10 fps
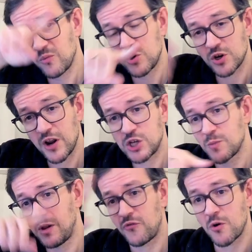which
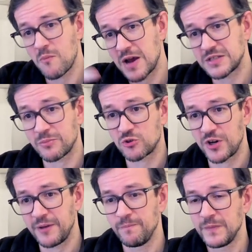reachable from my
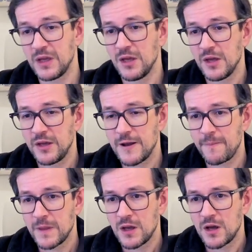subtree.
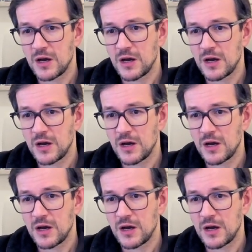Yeah.